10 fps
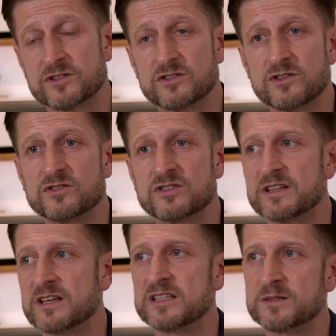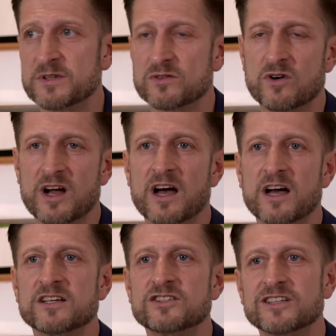As you said, they need to be the
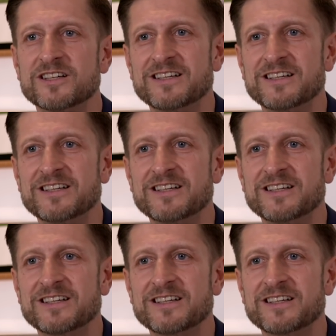right age,